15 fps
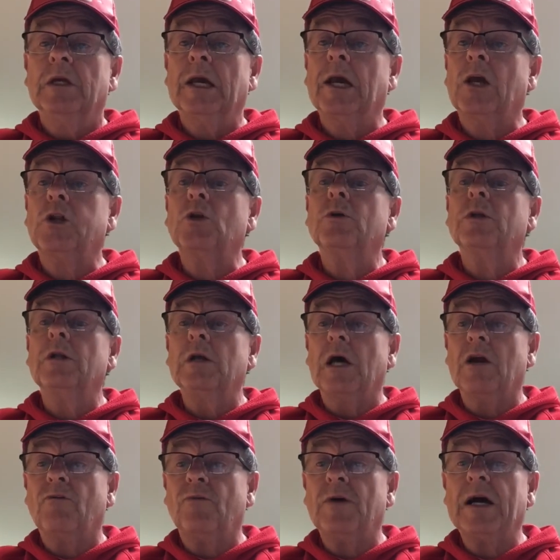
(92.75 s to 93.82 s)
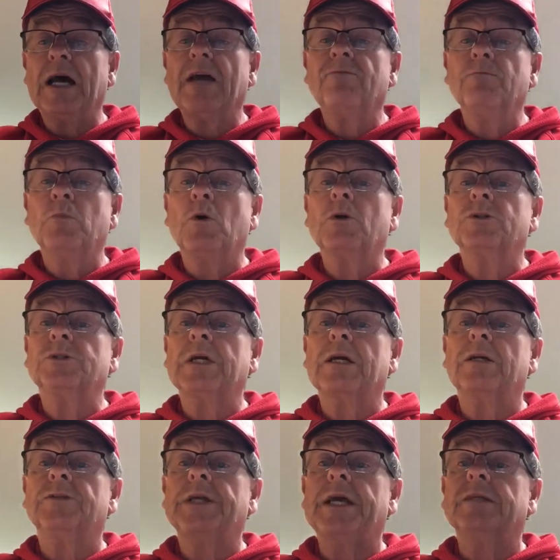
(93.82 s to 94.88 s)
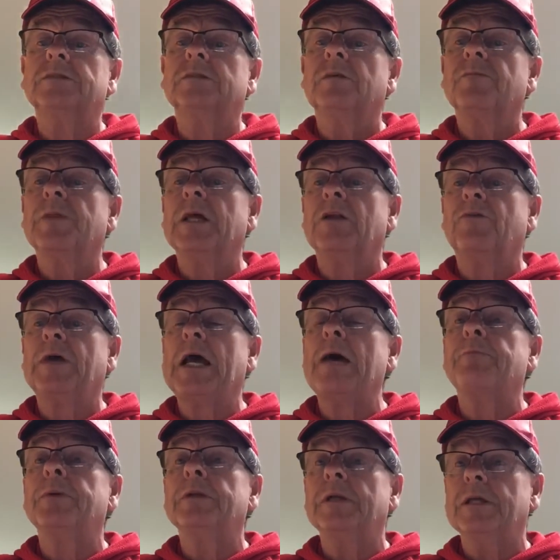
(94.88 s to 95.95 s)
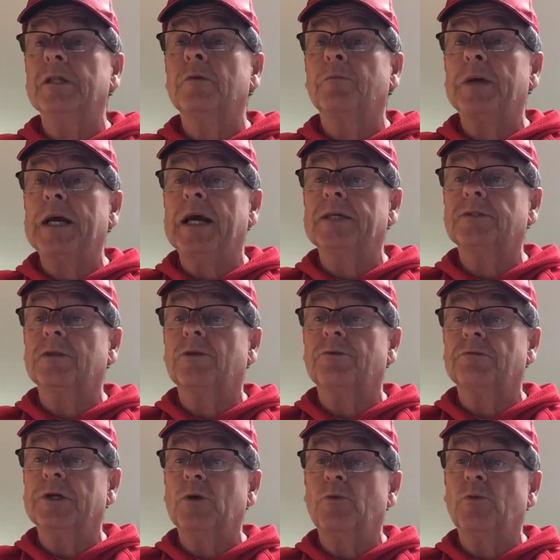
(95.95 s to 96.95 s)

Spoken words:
Included are 5 motorcycle deaths that have happened in the past 3